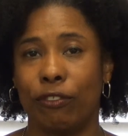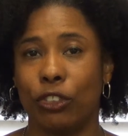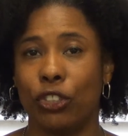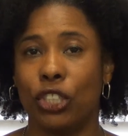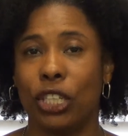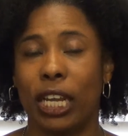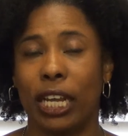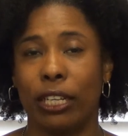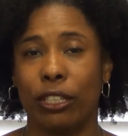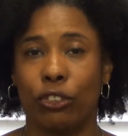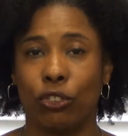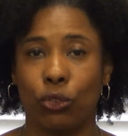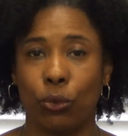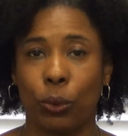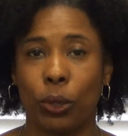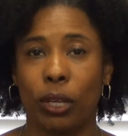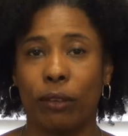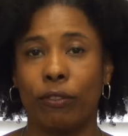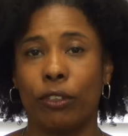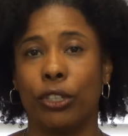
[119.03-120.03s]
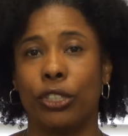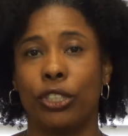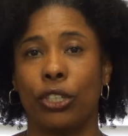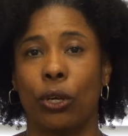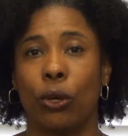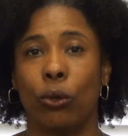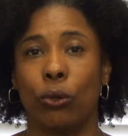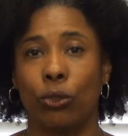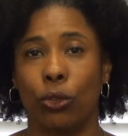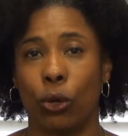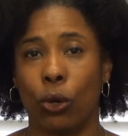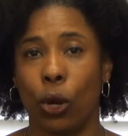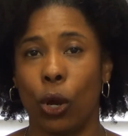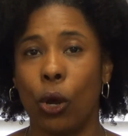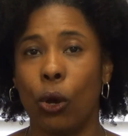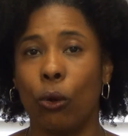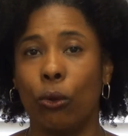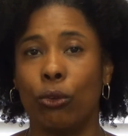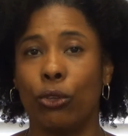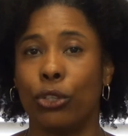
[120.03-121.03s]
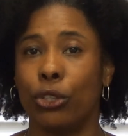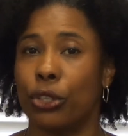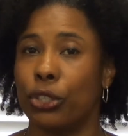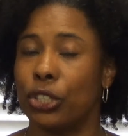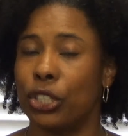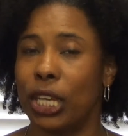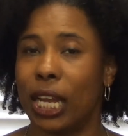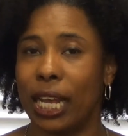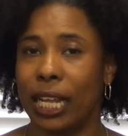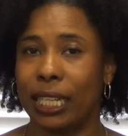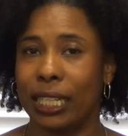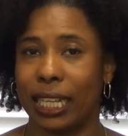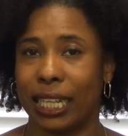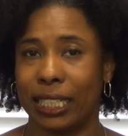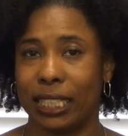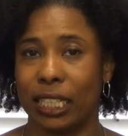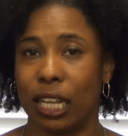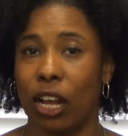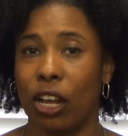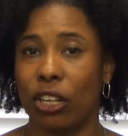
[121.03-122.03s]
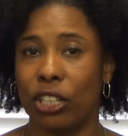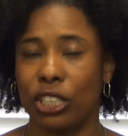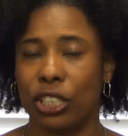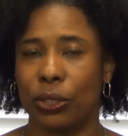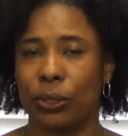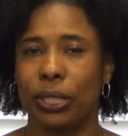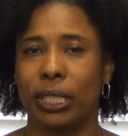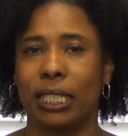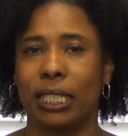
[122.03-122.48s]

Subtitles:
if your child is 12 years old or older, your child has to also